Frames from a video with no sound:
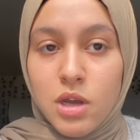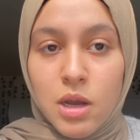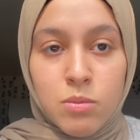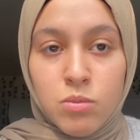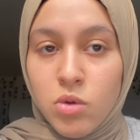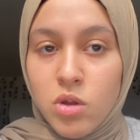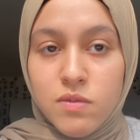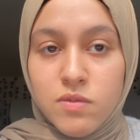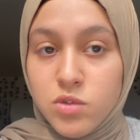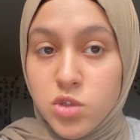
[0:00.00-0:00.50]
I'm
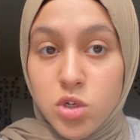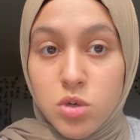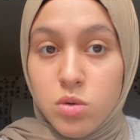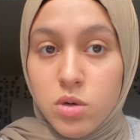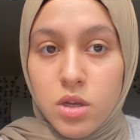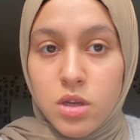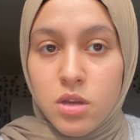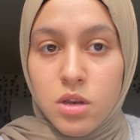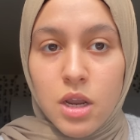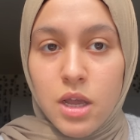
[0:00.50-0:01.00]
not even
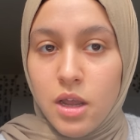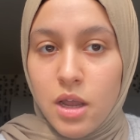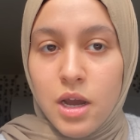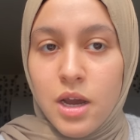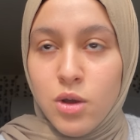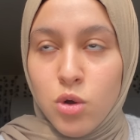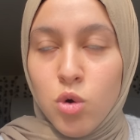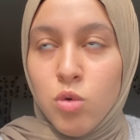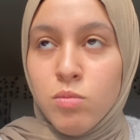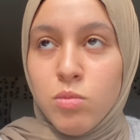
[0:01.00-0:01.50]
joking. Like,
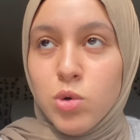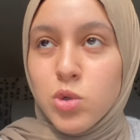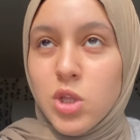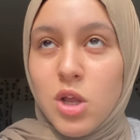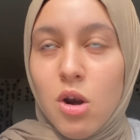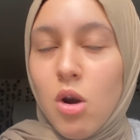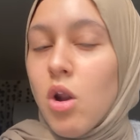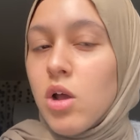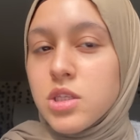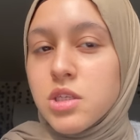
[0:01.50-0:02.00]
I humbled a
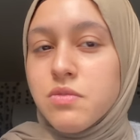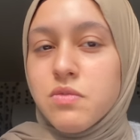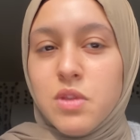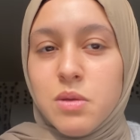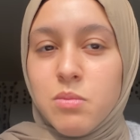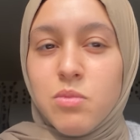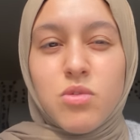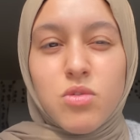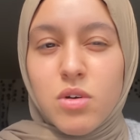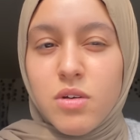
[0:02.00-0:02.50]
lot of
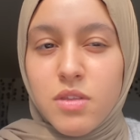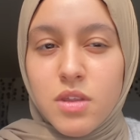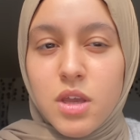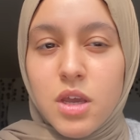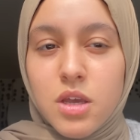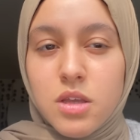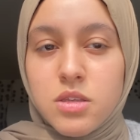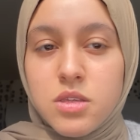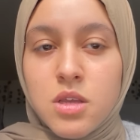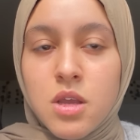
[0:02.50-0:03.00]
them throughout the
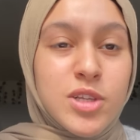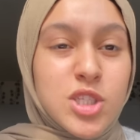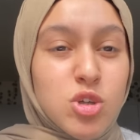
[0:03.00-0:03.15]
years.